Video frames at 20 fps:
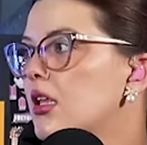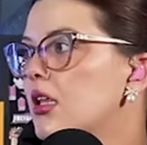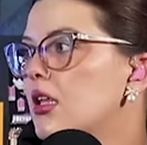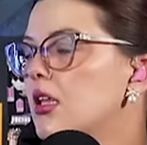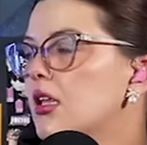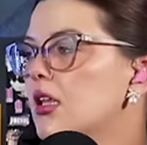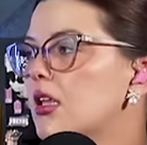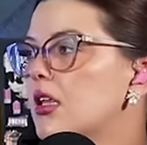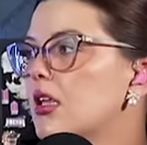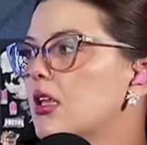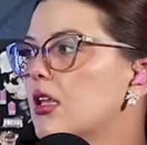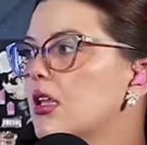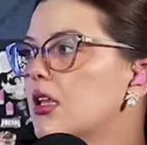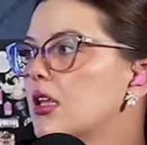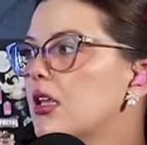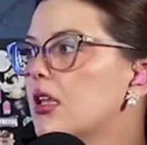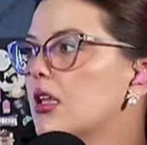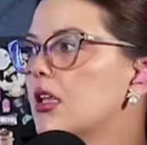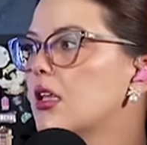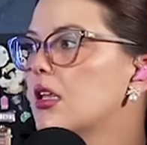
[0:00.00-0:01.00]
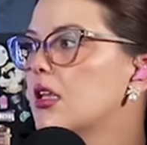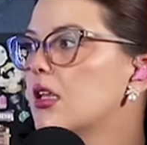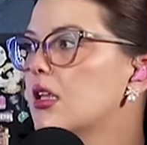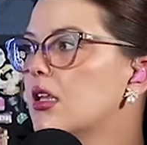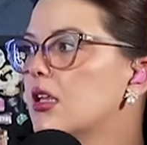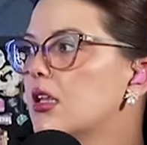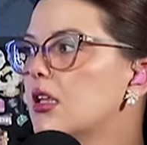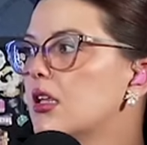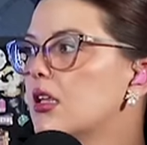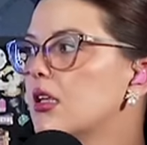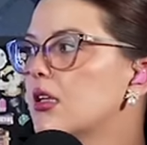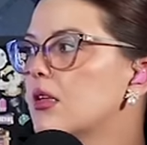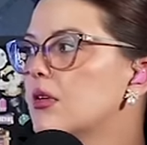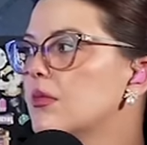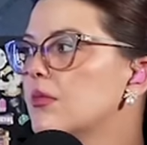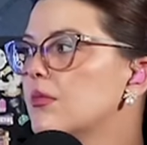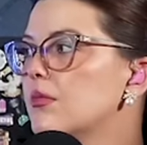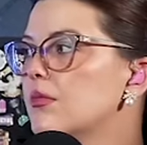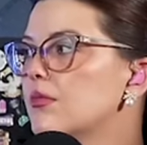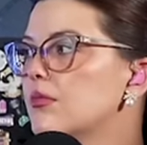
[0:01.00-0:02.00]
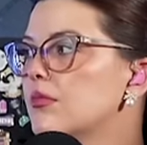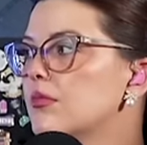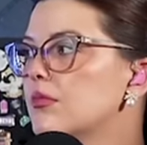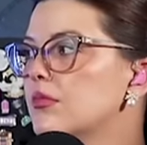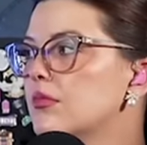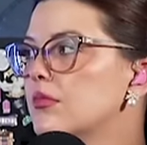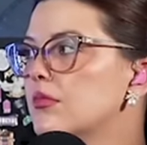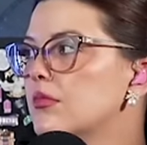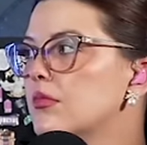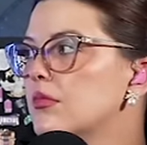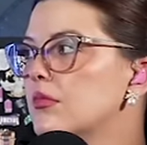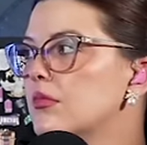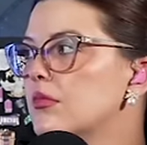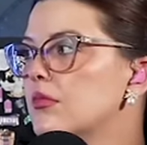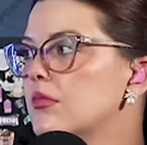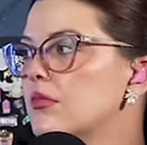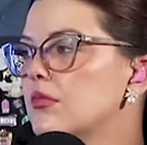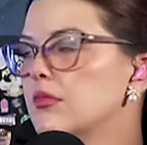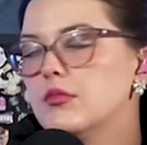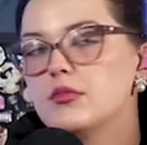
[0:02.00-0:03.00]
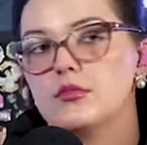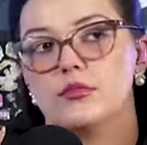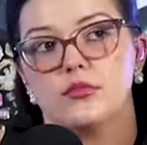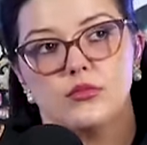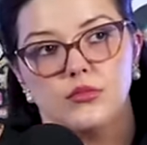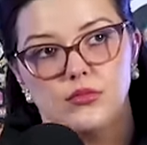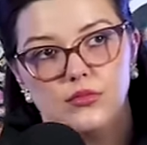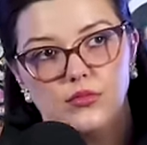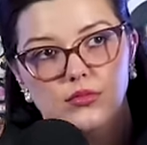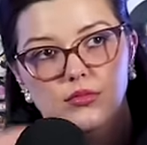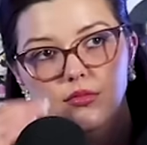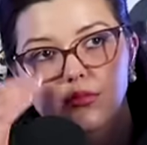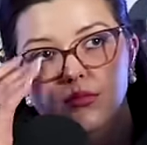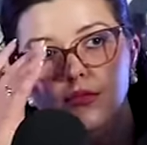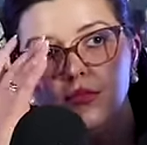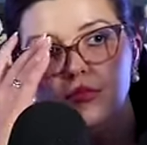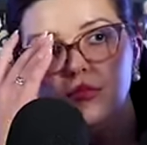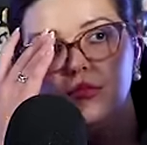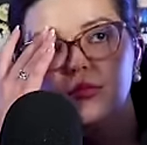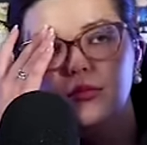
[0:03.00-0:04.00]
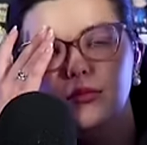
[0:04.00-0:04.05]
[no speech]